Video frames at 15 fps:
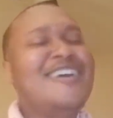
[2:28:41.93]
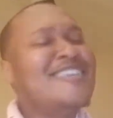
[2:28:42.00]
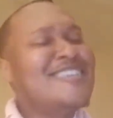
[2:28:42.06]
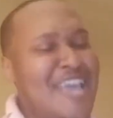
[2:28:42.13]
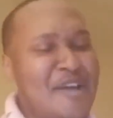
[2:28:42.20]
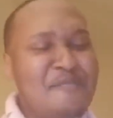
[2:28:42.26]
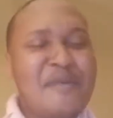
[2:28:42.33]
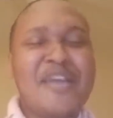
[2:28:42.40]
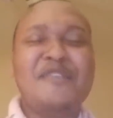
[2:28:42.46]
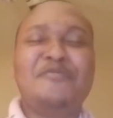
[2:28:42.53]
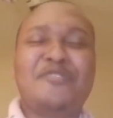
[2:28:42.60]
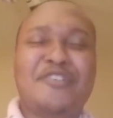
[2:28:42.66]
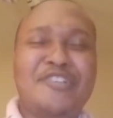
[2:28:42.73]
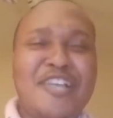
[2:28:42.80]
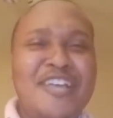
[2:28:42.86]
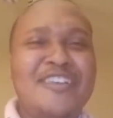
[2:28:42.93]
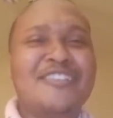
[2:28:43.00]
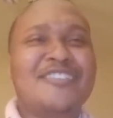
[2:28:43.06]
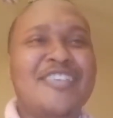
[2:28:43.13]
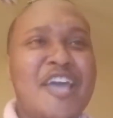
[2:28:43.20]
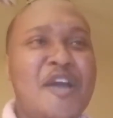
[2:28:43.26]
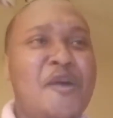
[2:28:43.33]
Yeah, man, he was clean
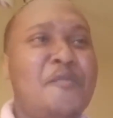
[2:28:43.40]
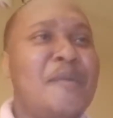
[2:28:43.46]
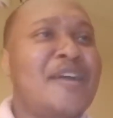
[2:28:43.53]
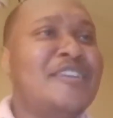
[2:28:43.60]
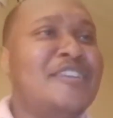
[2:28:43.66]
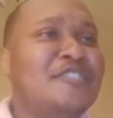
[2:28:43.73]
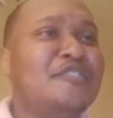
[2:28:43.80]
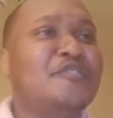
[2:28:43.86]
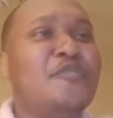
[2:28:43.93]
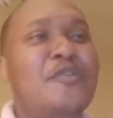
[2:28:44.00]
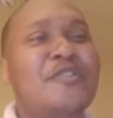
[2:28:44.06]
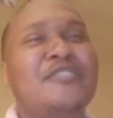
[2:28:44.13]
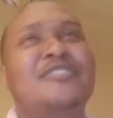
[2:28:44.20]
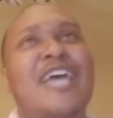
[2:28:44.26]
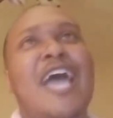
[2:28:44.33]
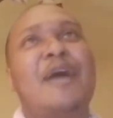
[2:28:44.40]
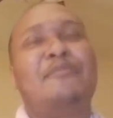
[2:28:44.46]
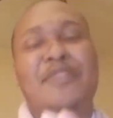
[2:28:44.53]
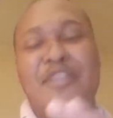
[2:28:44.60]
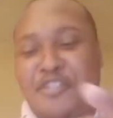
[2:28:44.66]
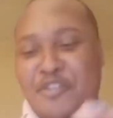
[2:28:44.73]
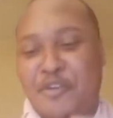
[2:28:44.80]
as hell, man. This is during the time
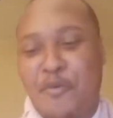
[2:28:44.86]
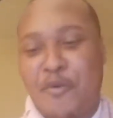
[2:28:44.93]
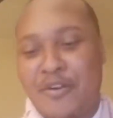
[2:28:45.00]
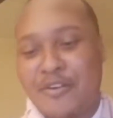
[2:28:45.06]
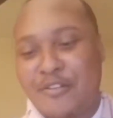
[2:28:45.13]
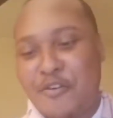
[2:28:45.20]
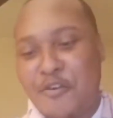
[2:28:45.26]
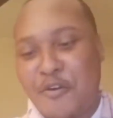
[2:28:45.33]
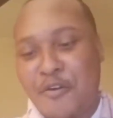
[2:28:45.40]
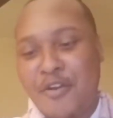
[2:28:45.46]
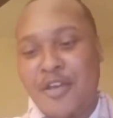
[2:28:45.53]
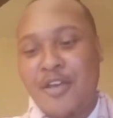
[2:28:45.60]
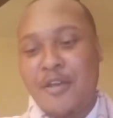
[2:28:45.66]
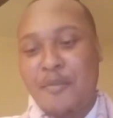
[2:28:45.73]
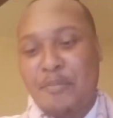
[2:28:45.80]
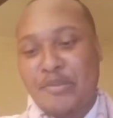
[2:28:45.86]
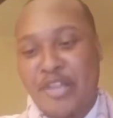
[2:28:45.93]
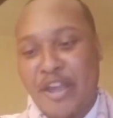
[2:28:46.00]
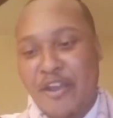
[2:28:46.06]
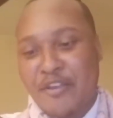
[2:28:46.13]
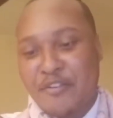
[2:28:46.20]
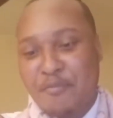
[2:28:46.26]
when they showing the little
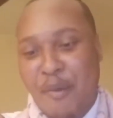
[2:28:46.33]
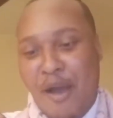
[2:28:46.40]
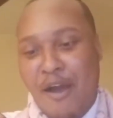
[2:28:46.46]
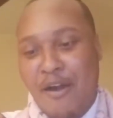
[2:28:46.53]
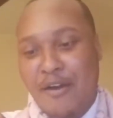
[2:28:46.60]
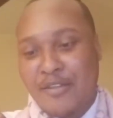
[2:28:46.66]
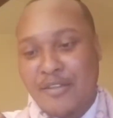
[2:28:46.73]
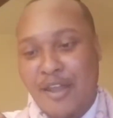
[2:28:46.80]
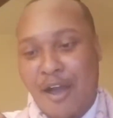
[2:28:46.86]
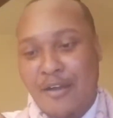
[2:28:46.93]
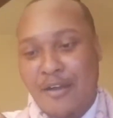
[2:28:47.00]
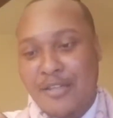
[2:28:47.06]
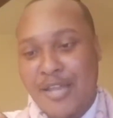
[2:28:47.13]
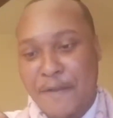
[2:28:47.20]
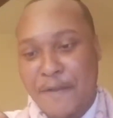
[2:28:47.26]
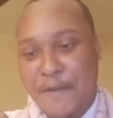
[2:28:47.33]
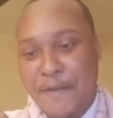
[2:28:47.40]
players ball and all of that.